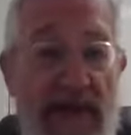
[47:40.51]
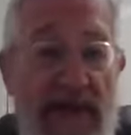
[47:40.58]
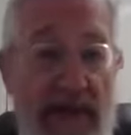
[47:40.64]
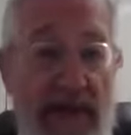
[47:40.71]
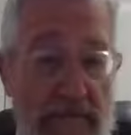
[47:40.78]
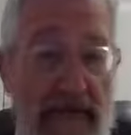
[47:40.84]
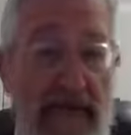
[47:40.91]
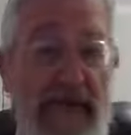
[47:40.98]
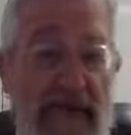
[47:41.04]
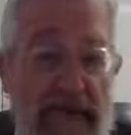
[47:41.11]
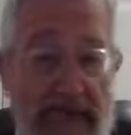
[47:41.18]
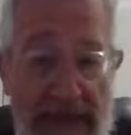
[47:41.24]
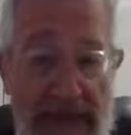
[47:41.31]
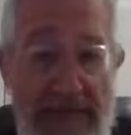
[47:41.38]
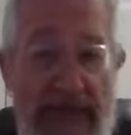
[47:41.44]
They had
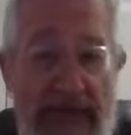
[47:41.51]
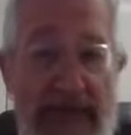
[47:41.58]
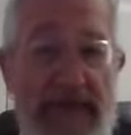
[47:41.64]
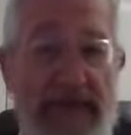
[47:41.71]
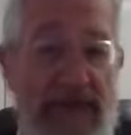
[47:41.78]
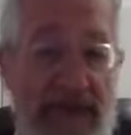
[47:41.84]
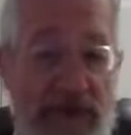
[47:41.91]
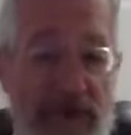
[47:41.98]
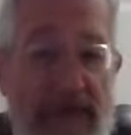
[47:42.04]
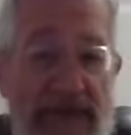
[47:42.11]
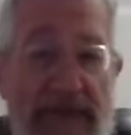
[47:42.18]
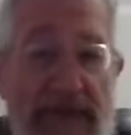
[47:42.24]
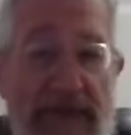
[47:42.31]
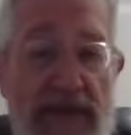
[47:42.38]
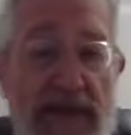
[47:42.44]
beards, they had payas, they
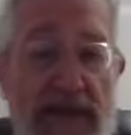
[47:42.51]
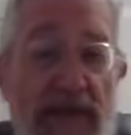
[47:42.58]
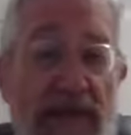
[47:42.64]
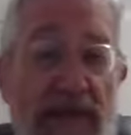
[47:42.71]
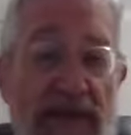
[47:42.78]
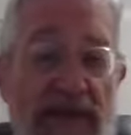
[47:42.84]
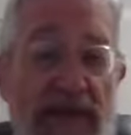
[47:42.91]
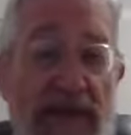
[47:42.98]
dressed like Jews.